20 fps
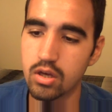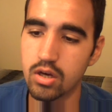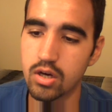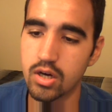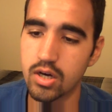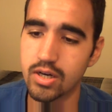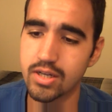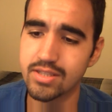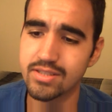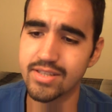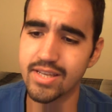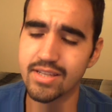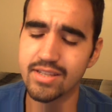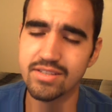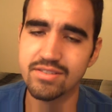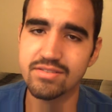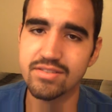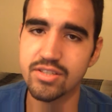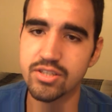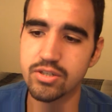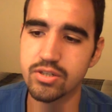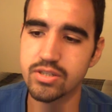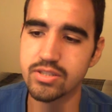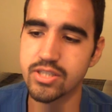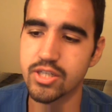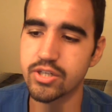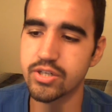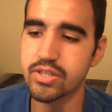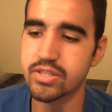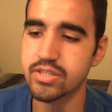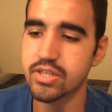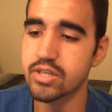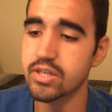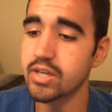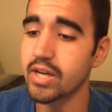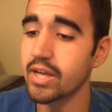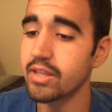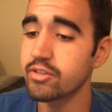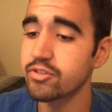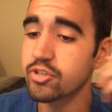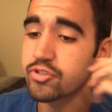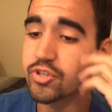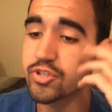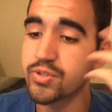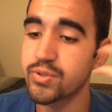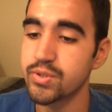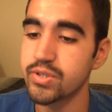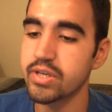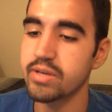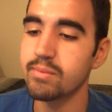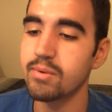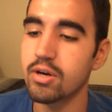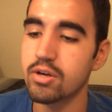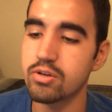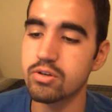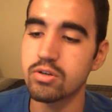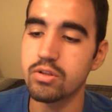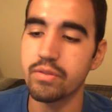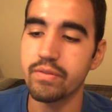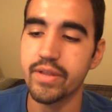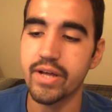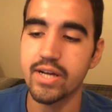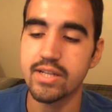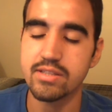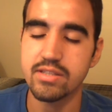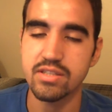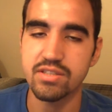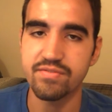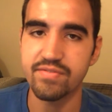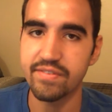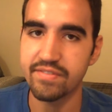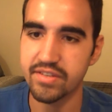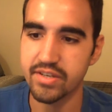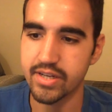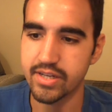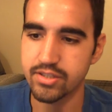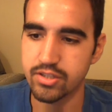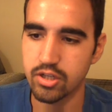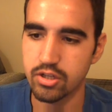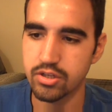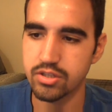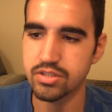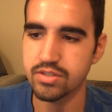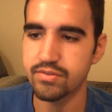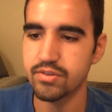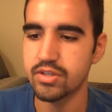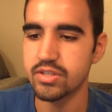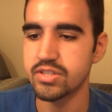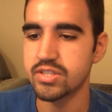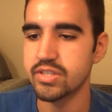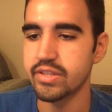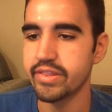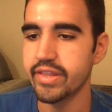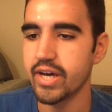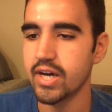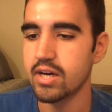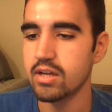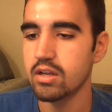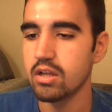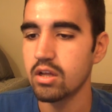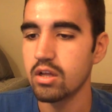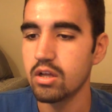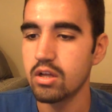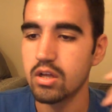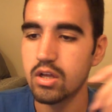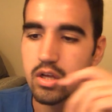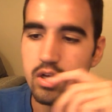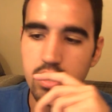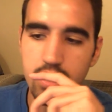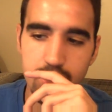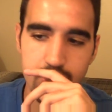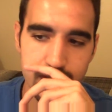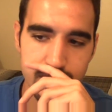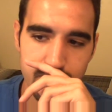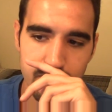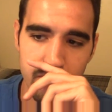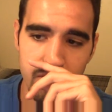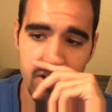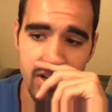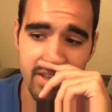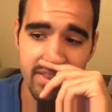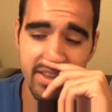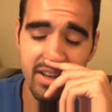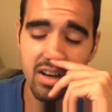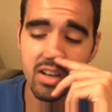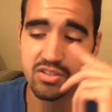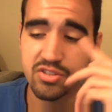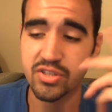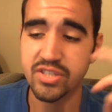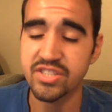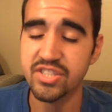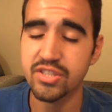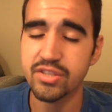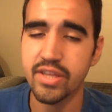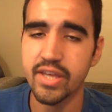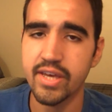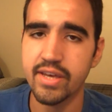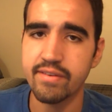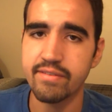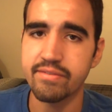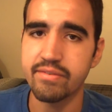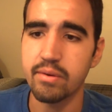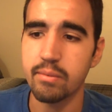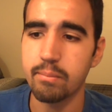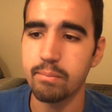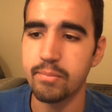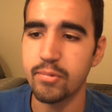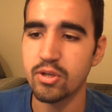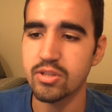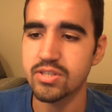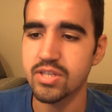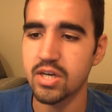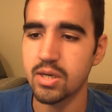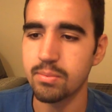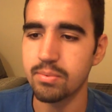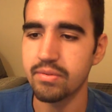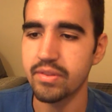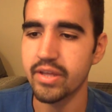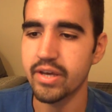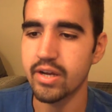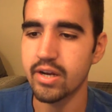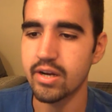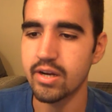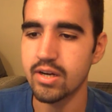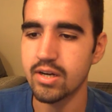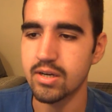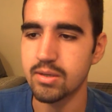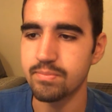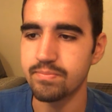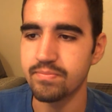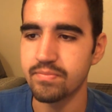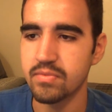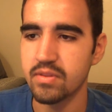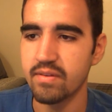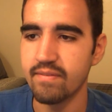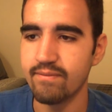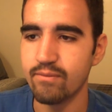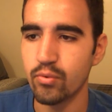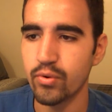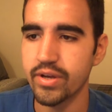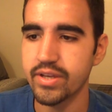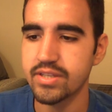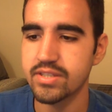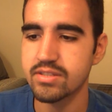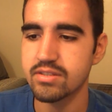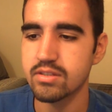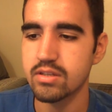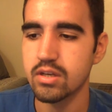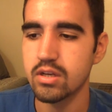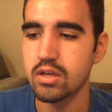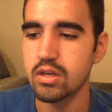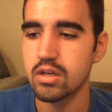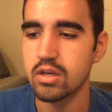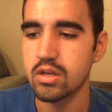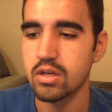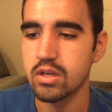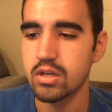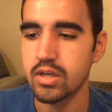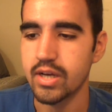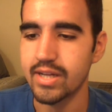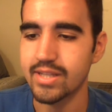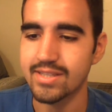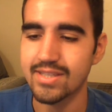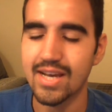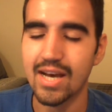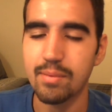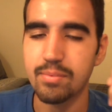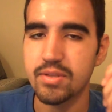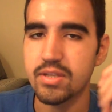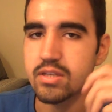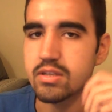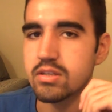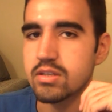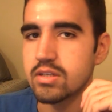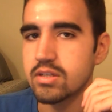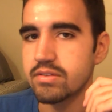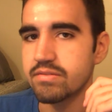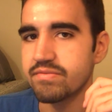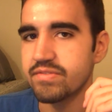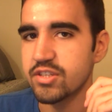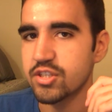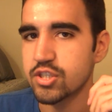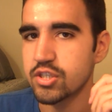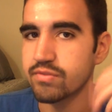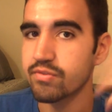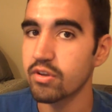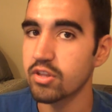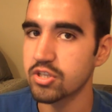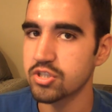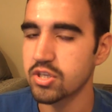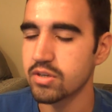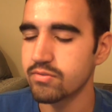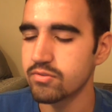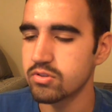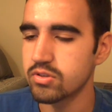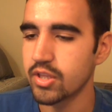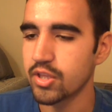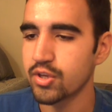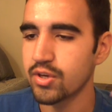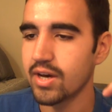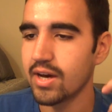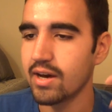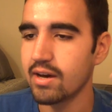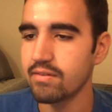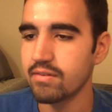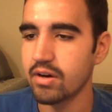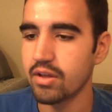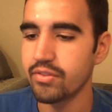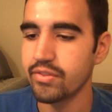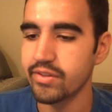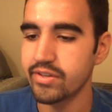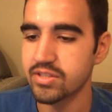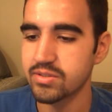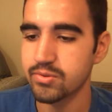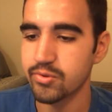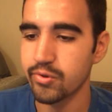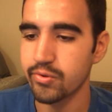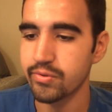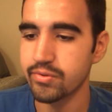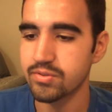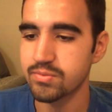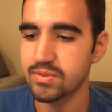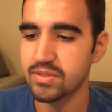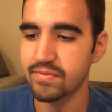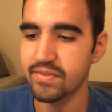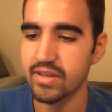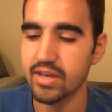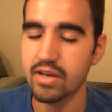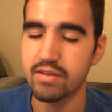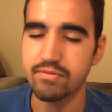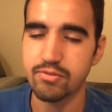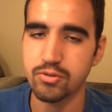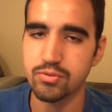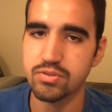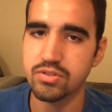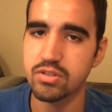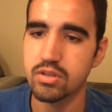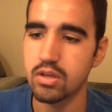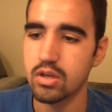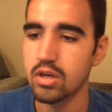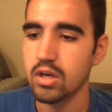It's stainless steel, etc., etc. And it's also a 2 gig model that is $59 if you're into that as well. And they've built up their voice and tapping feature for the shuffle that you have on the specific headphones.